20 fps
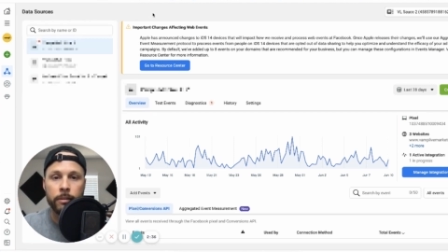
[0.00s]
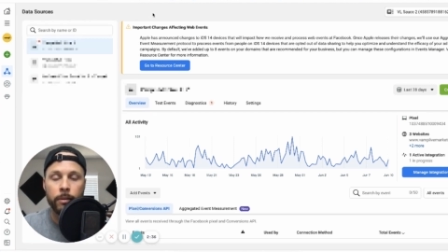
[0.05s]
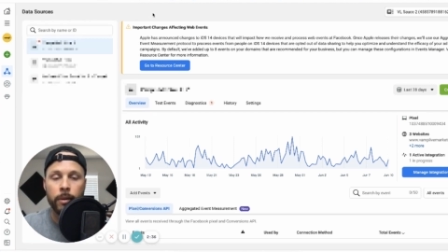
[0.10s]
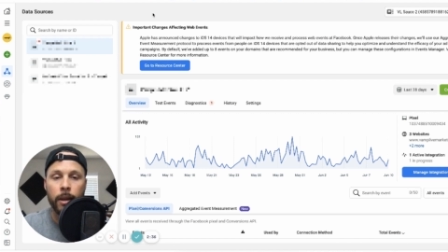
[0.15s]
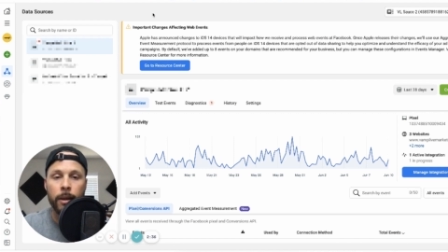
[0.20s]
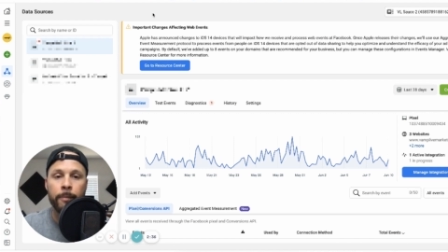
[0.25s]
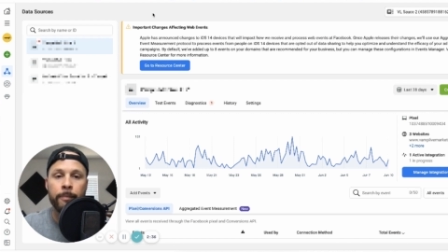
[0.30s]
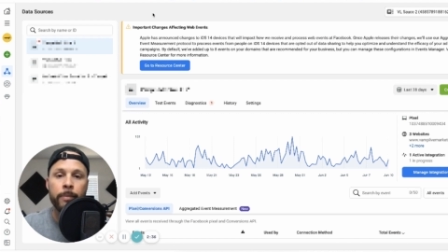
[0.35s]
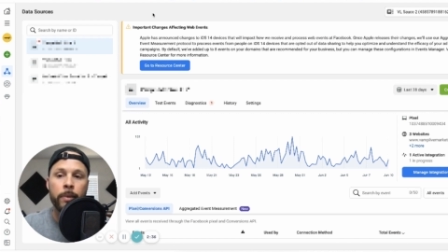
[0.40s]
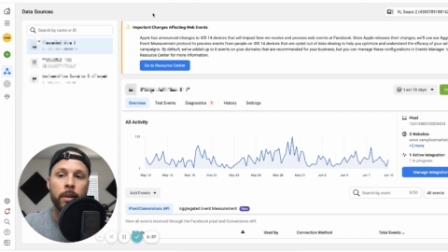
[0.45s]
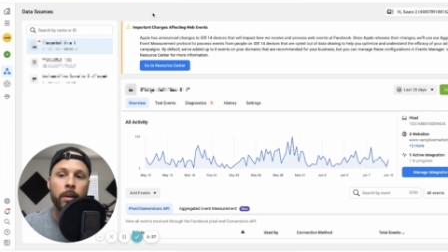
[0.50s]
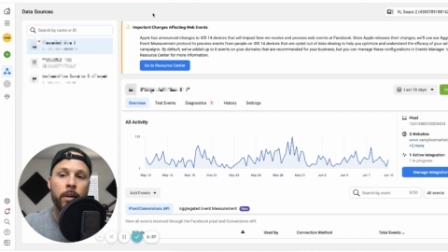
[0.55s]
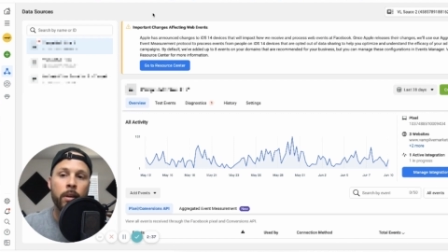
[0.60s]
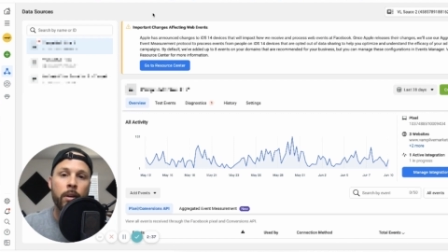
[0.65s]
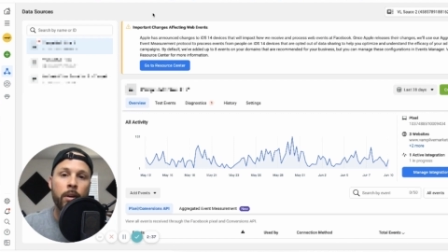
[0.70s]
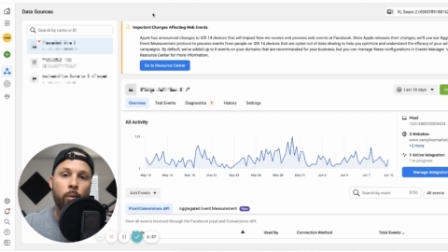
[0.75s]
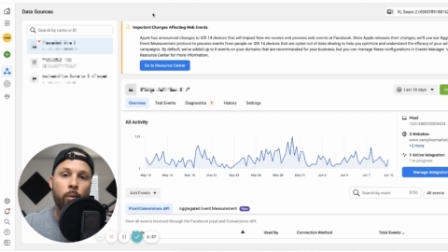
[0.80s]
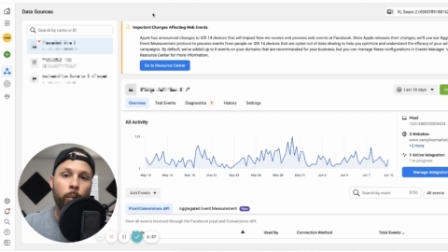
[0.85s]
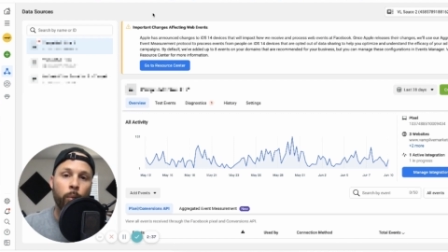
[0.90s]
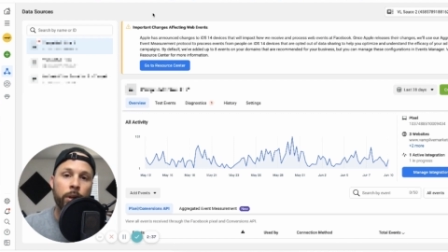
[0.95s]
Okay.
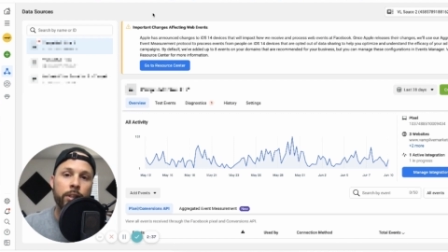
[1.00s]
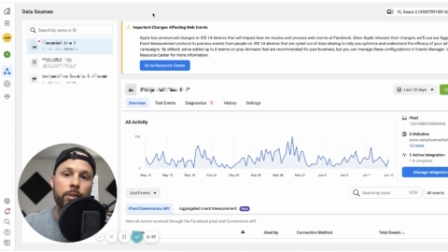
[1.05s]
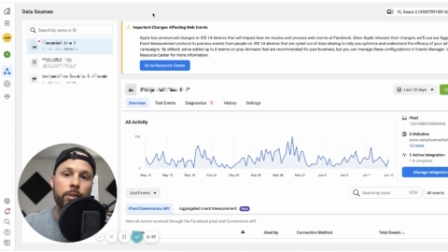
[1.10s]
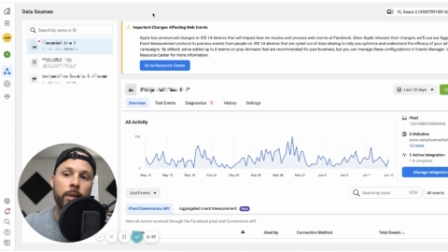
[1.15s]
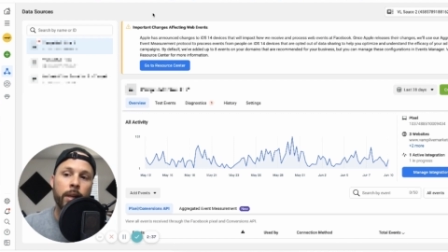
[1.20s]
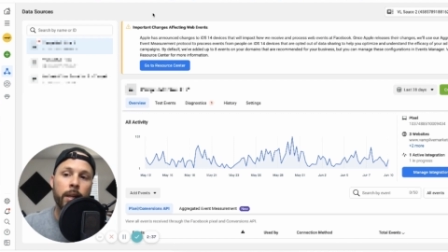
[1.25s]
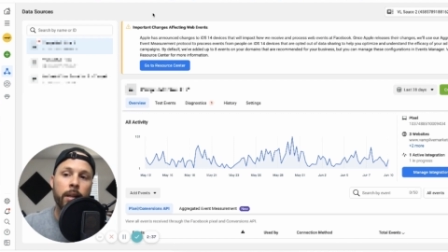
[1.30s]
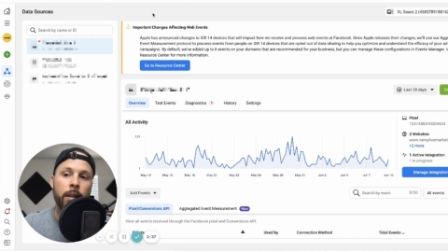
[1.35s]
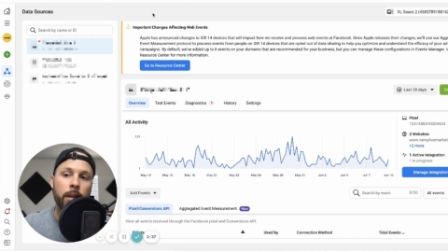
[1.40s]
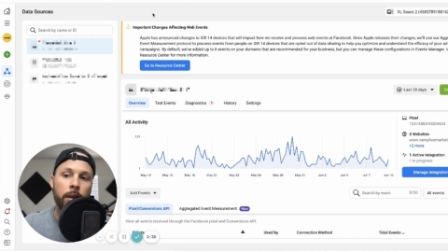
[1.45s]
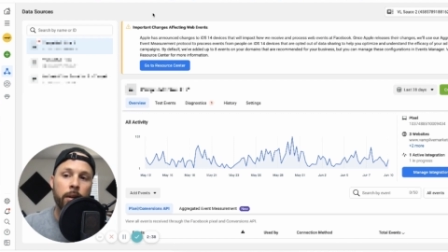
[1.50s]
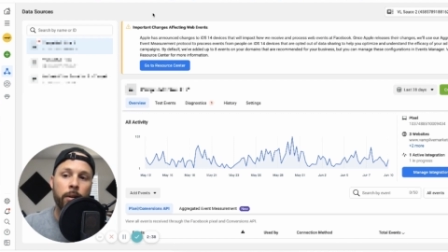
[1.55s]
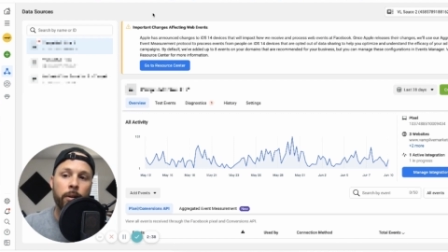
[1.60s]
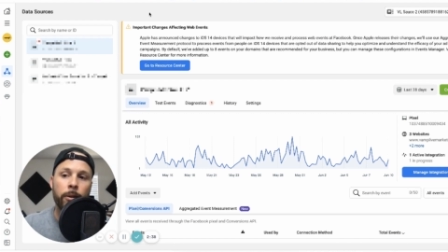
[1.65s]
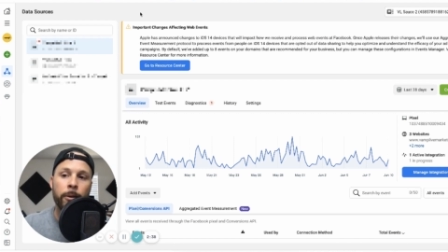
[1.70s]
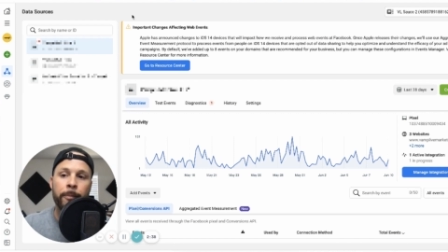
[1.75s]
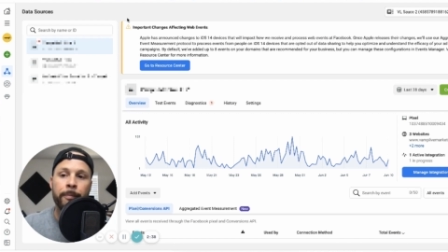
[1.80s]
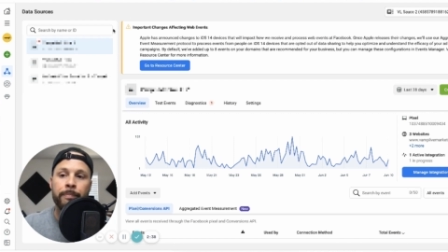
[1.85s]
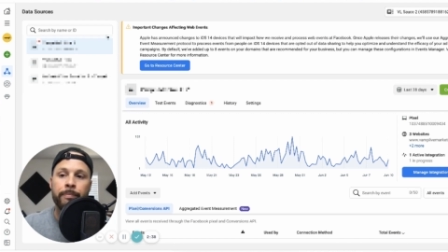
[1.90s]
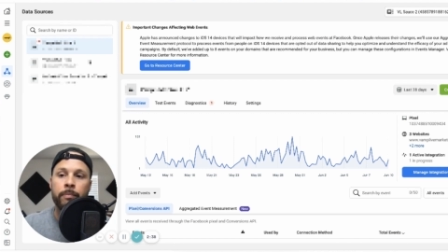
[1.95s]
Once you get
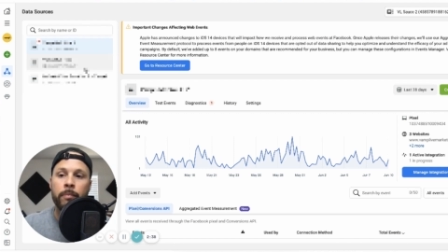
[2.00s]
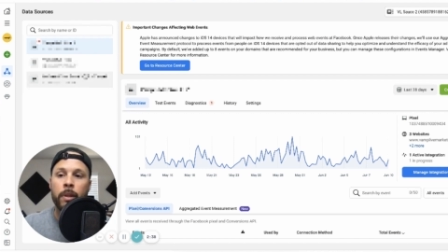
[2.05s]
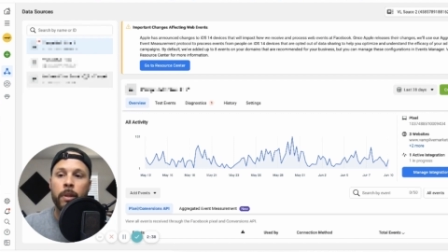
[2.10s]
here,